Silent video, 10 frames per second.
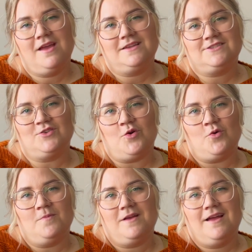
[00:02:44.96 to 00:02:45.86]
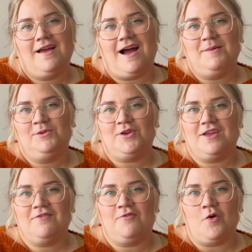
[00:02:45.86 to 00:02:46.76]
So I'm
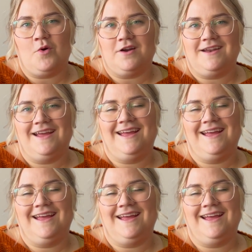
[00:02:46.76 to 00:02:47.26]
looking forward,